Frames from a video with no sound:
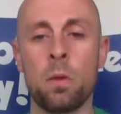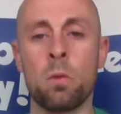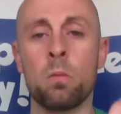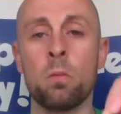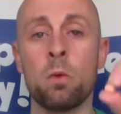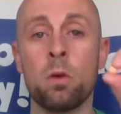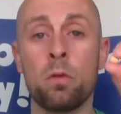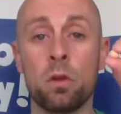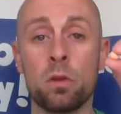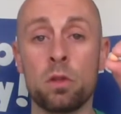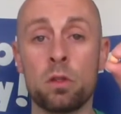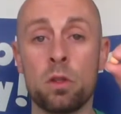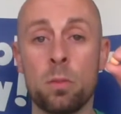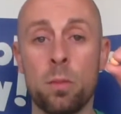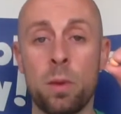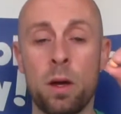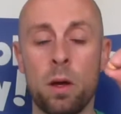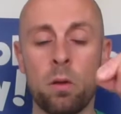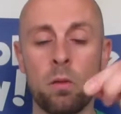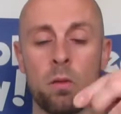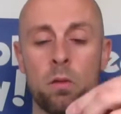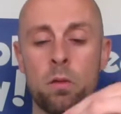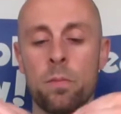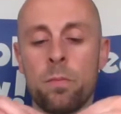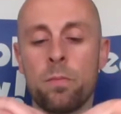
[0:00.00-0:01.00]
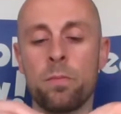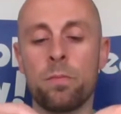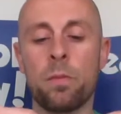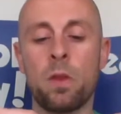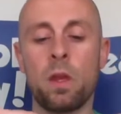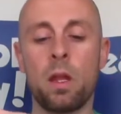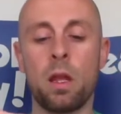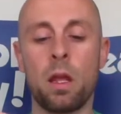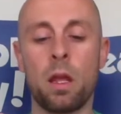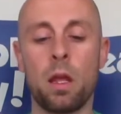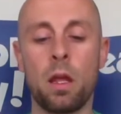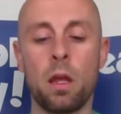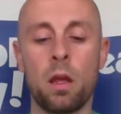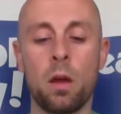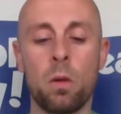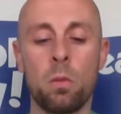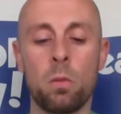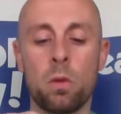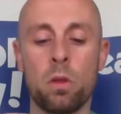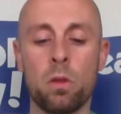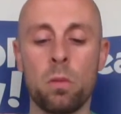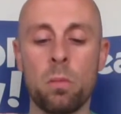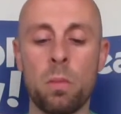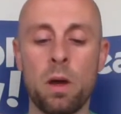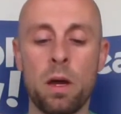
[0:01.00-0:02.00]
Move on to the mouth.
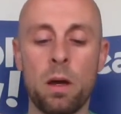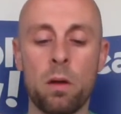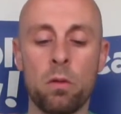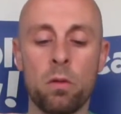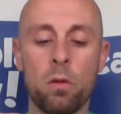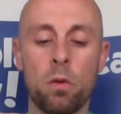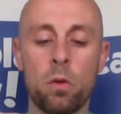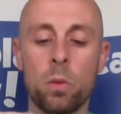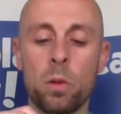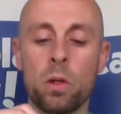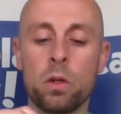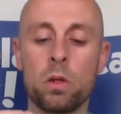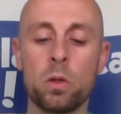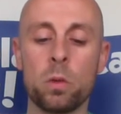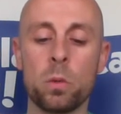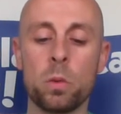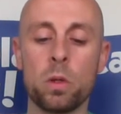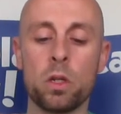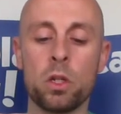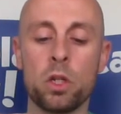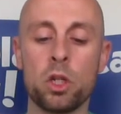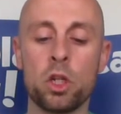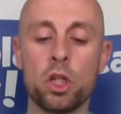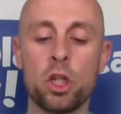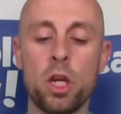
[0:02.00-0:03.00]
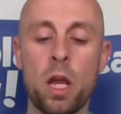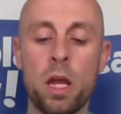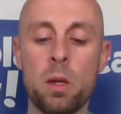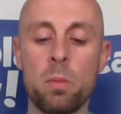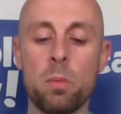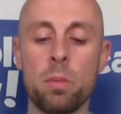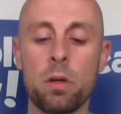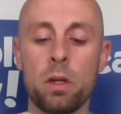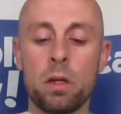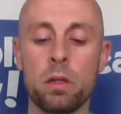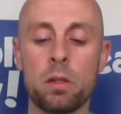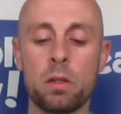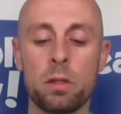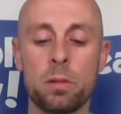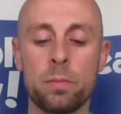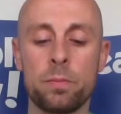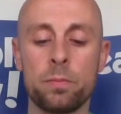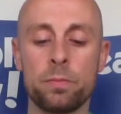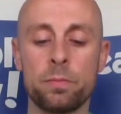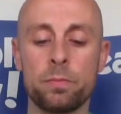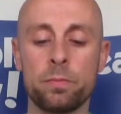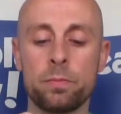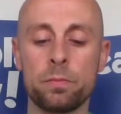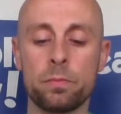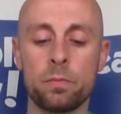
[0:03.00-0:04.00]
With the mouth, all we're going to do, we're going to shape it,
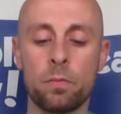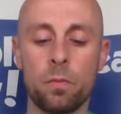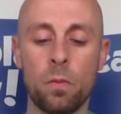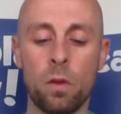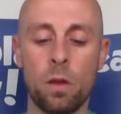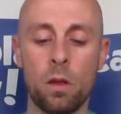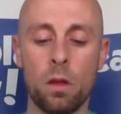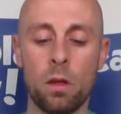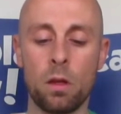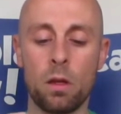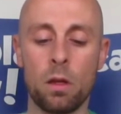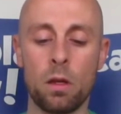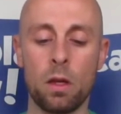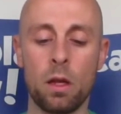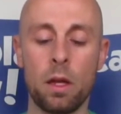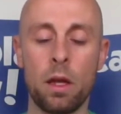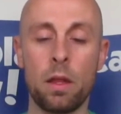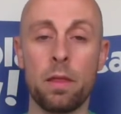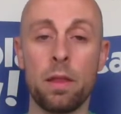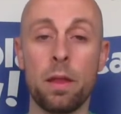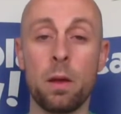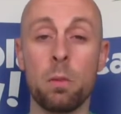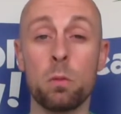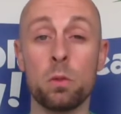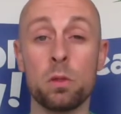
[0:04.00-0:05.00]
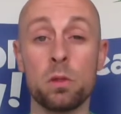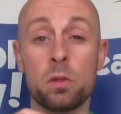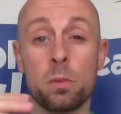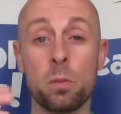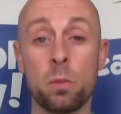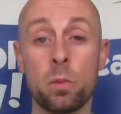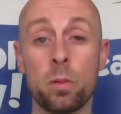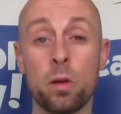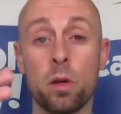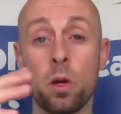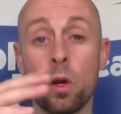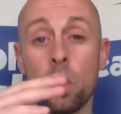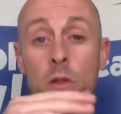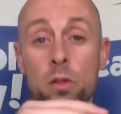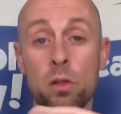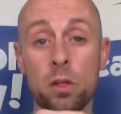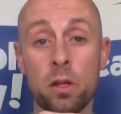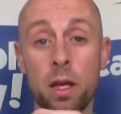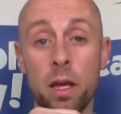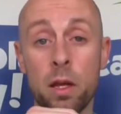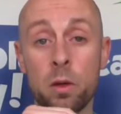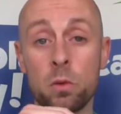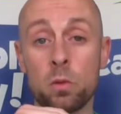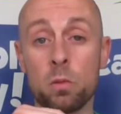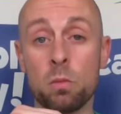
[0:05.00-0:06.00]
and then once we put it onto
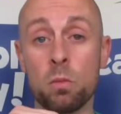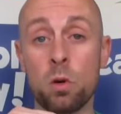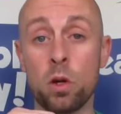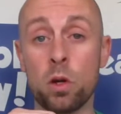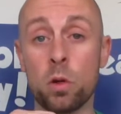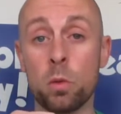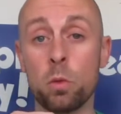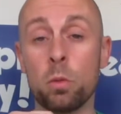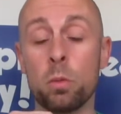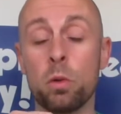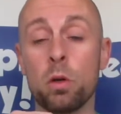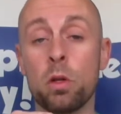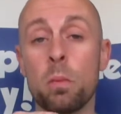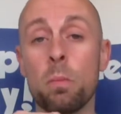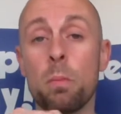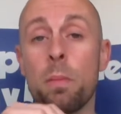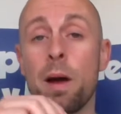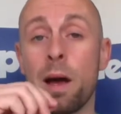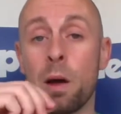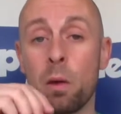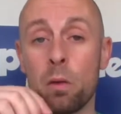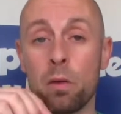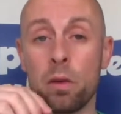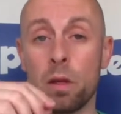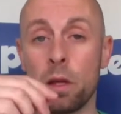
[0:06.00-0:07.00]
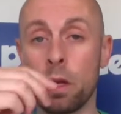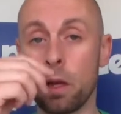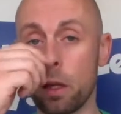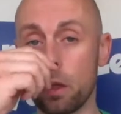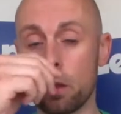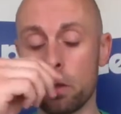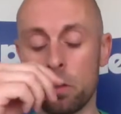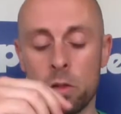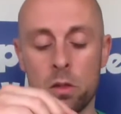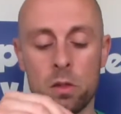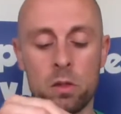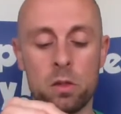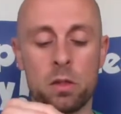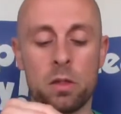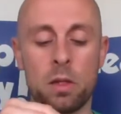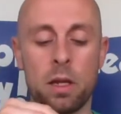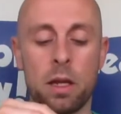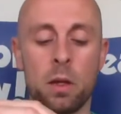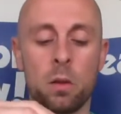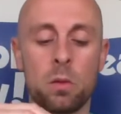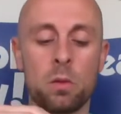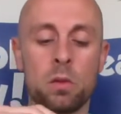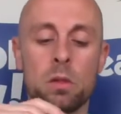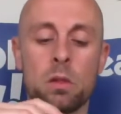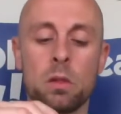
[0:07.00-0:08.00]
the actual monkey, we'll put the mouth and the
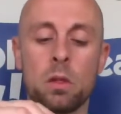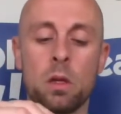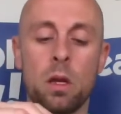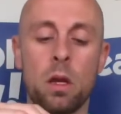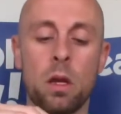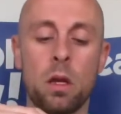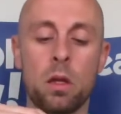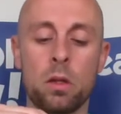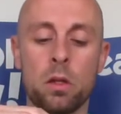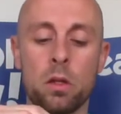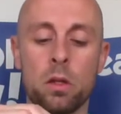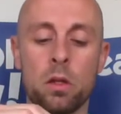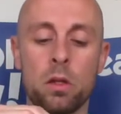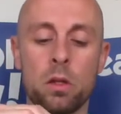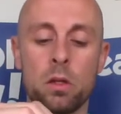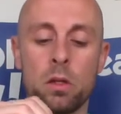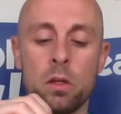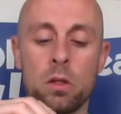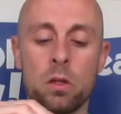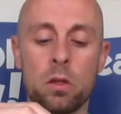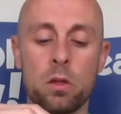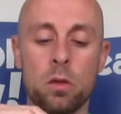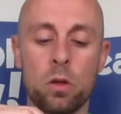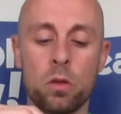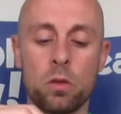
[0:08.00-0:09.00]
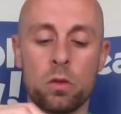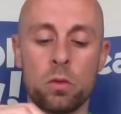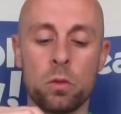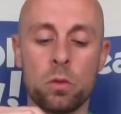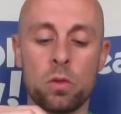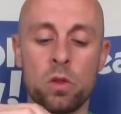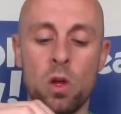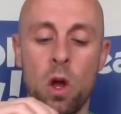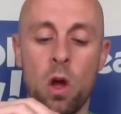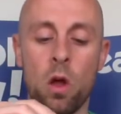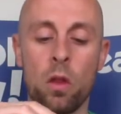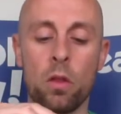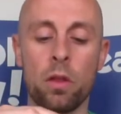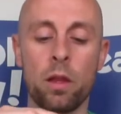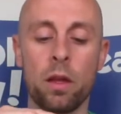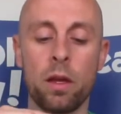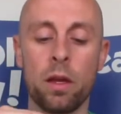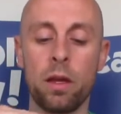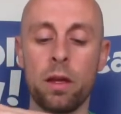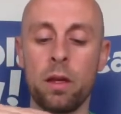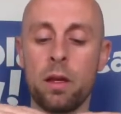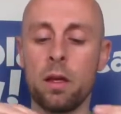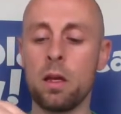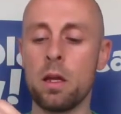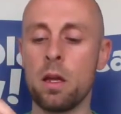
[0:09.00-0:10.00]
snout, the nostrils on
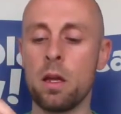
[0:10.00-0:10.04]
there,